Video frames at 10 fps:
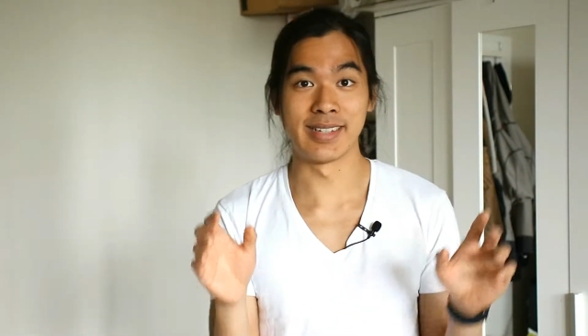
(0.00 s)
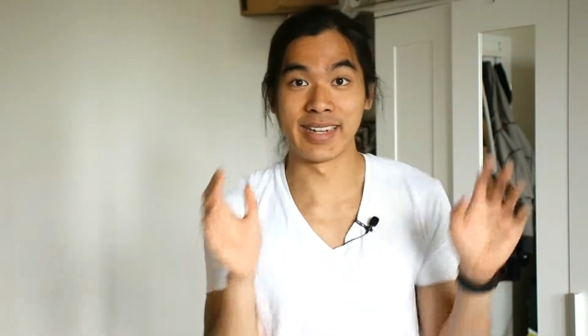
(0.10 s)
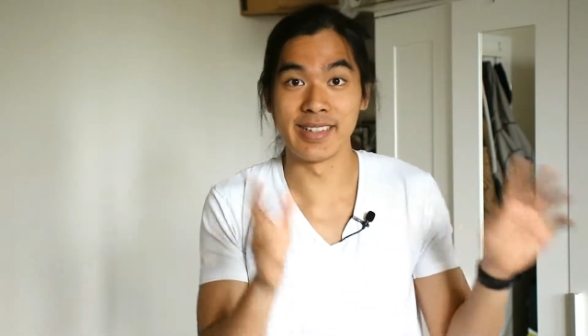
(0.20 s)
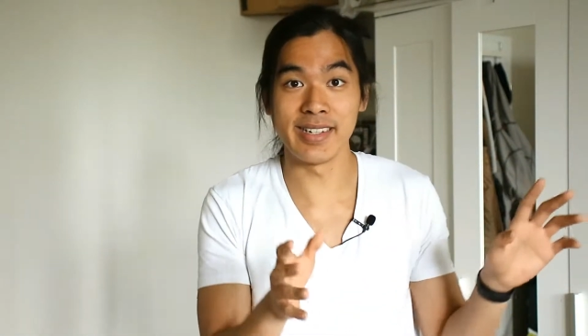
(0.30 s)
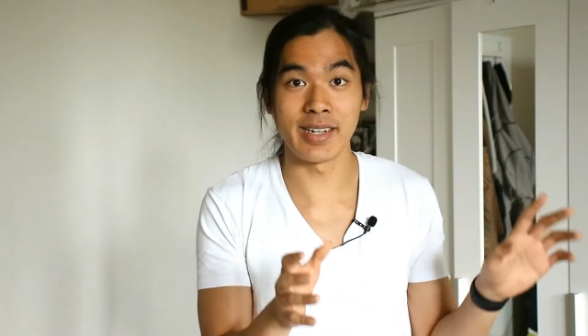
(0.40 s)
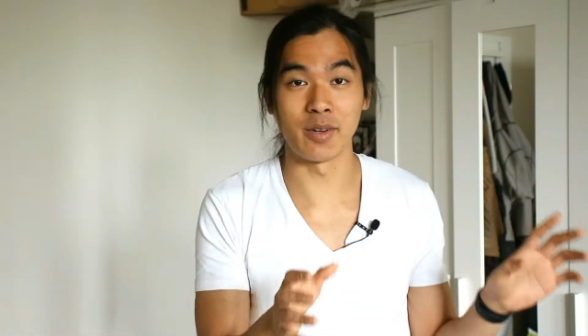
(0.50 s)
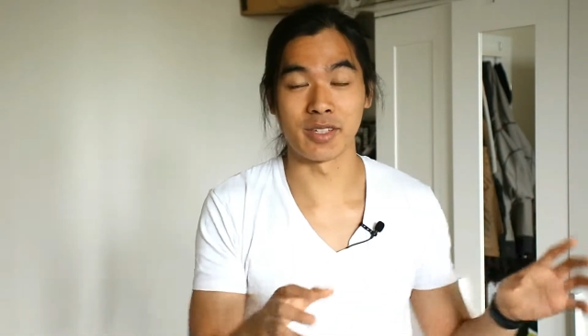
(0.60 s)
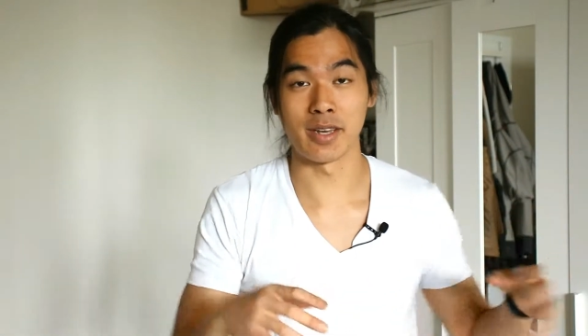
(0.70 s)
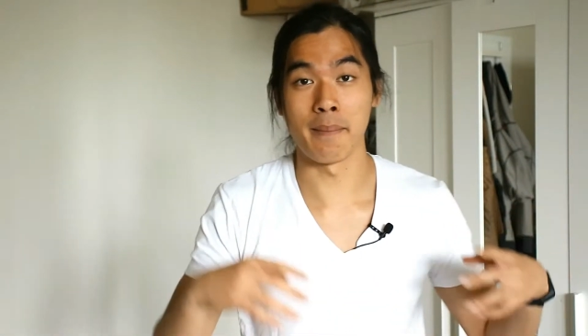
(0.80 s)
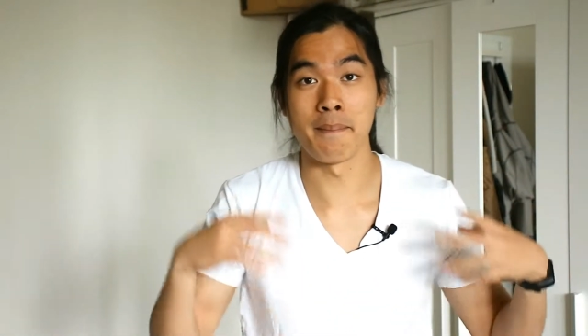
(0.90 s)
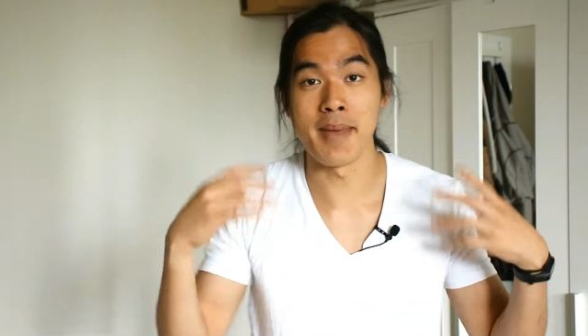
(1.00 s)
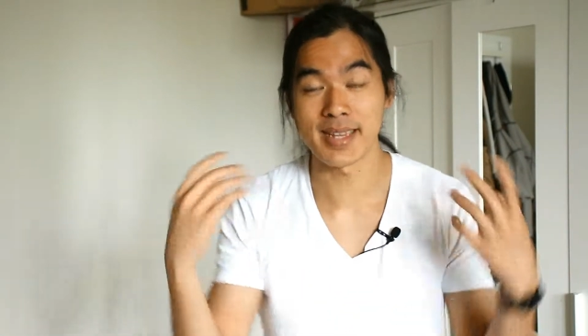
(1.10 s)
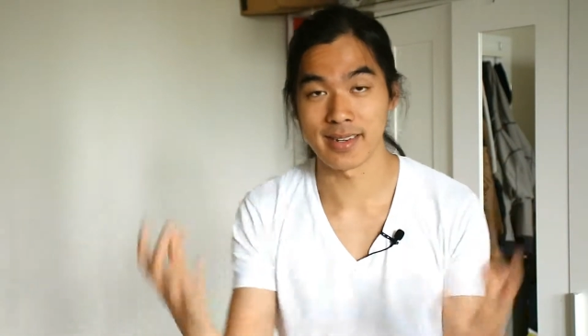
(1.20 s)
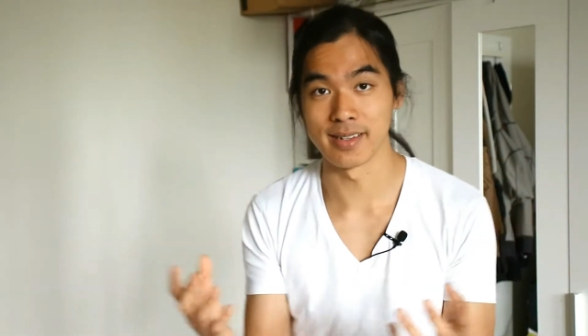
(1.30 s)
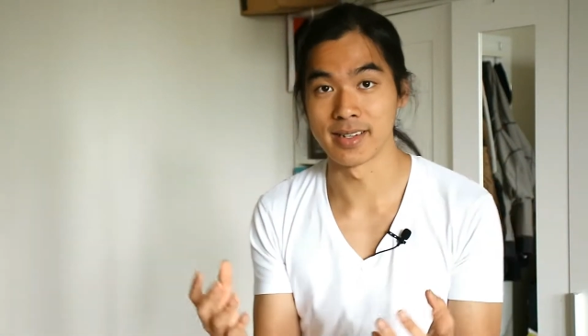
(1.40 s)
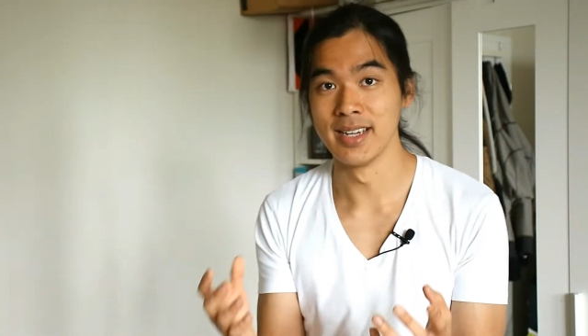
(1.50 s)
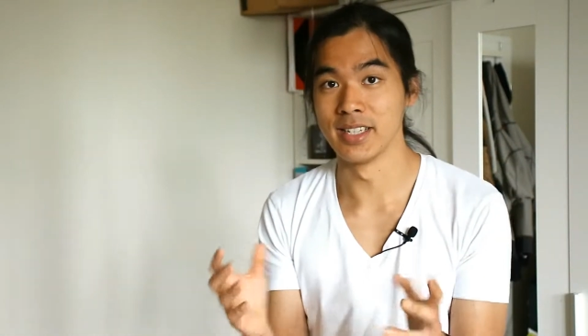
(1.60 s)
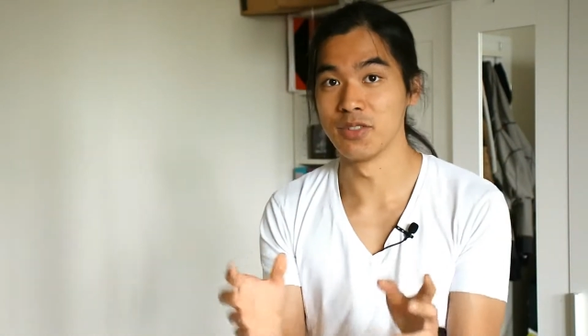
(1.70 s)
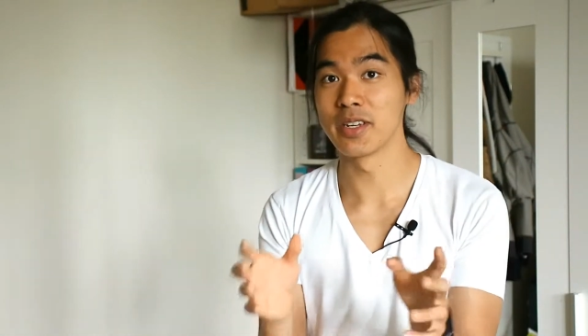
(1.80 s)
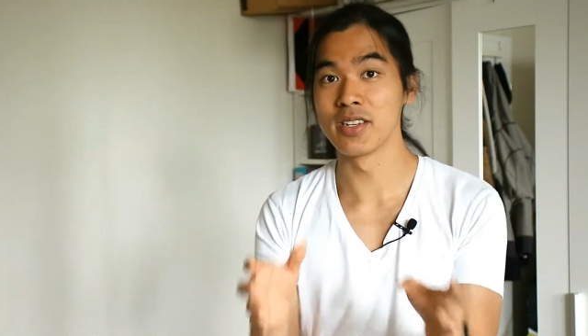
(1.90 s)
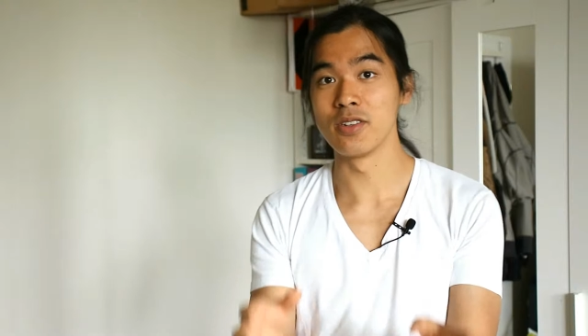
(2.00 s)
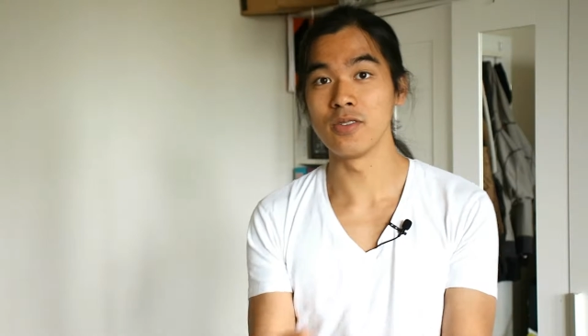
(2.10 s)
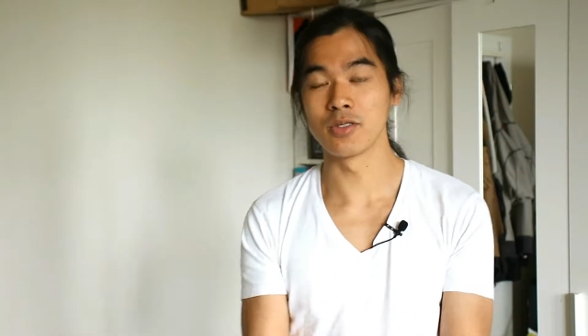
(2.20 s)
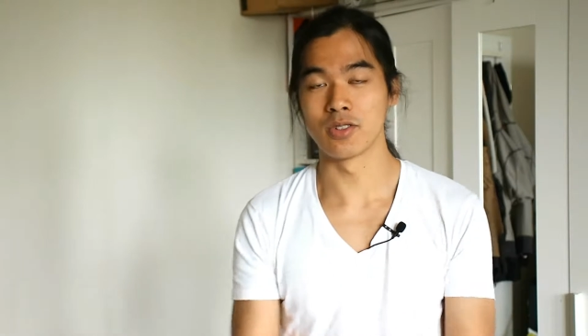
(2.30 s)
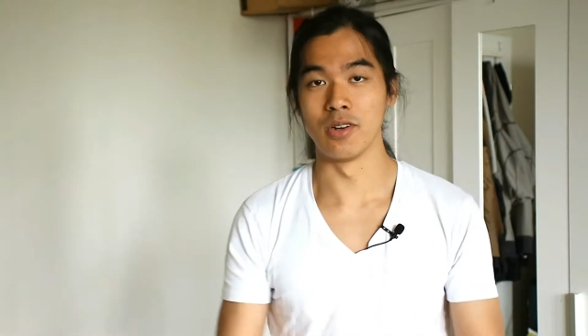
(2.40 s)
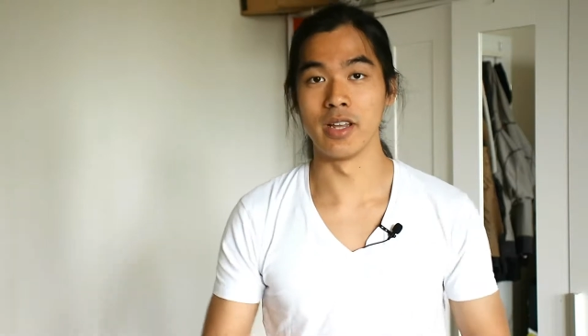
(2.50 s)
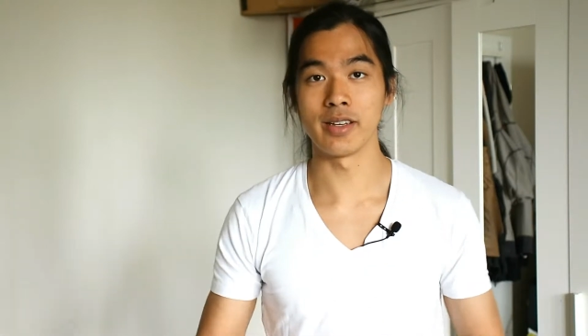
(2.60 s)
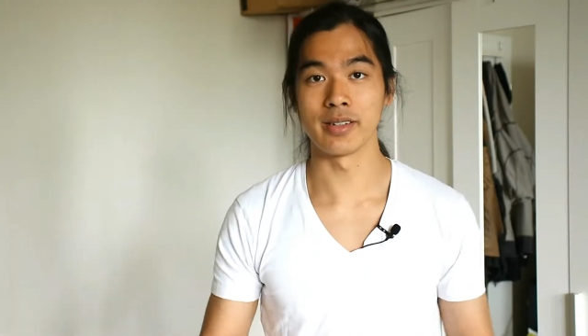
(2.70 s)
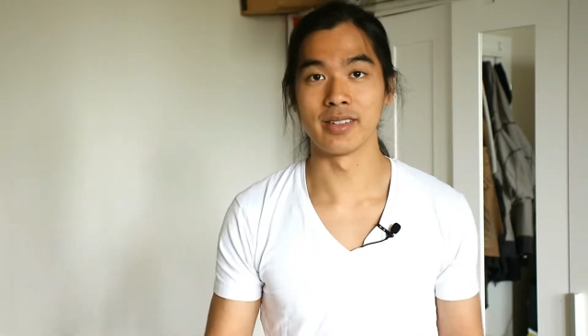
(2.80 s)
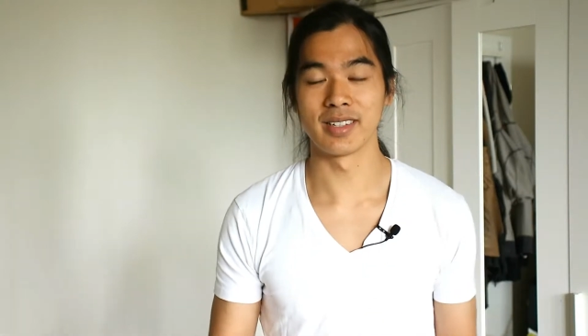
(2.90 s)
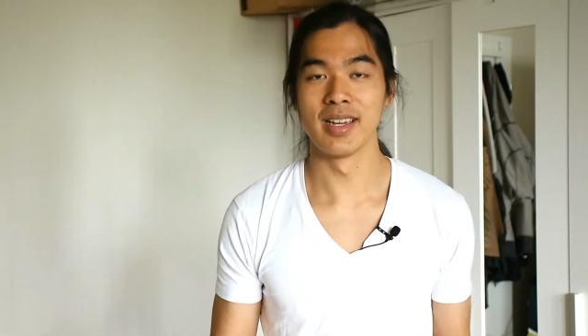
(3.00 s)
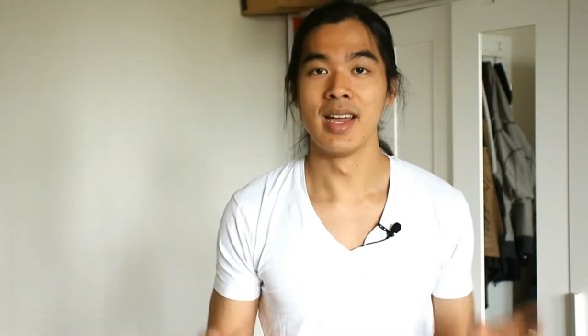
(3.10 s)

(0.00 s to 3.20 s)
technique or the method that you can use to learn it.